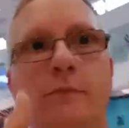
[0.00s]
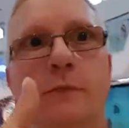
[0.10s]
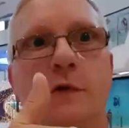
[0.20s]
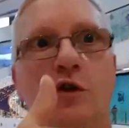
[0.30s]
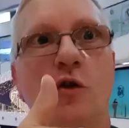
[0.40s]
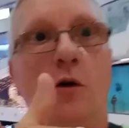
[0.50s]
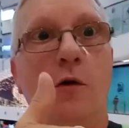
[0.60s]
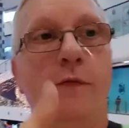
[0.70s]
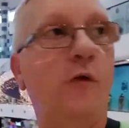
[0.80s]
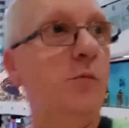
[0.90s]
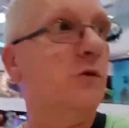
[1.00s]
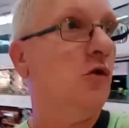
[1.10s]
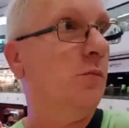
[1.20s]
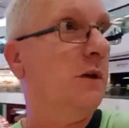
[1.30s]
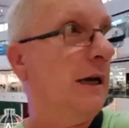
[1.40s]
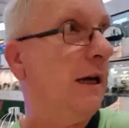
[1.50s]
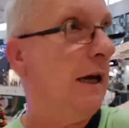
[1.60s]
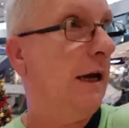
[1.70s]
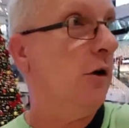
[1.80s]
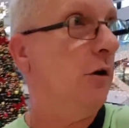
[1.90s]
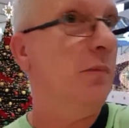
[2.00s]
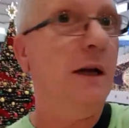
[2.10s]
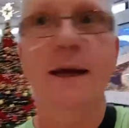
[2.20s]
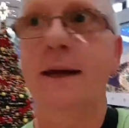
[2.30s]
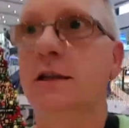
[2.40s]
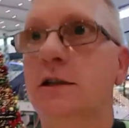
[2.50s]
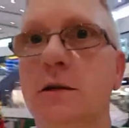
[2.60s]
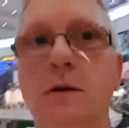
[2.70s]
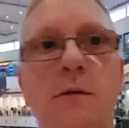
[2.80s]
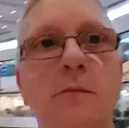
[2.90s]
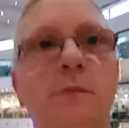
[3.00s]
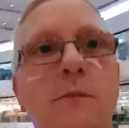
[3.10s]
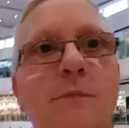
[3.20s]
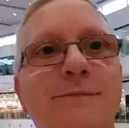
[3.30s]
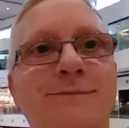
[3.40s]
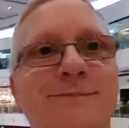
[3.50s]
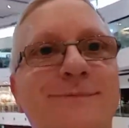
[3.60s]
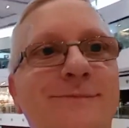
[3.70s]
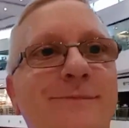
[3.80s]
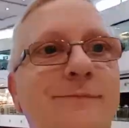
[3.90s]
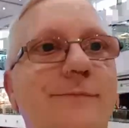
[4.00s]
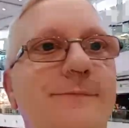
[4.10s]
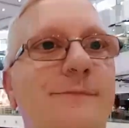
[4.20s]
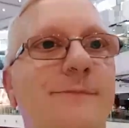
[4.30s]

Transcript: mile off the plaza, and I pulled up, and I said,